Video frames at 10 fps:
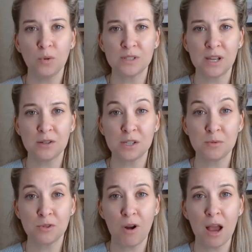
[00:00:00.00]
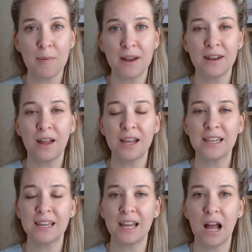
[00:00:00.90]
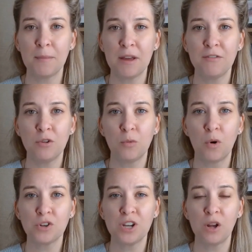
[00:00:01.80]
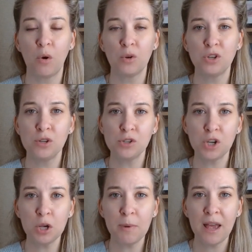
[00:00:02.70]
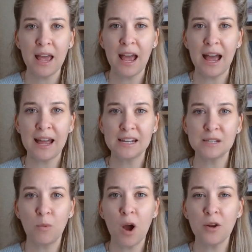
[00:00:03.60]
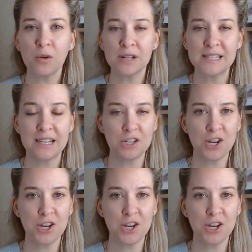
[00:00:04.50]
also subscribe and like if you're watching on YouTube. And why not consider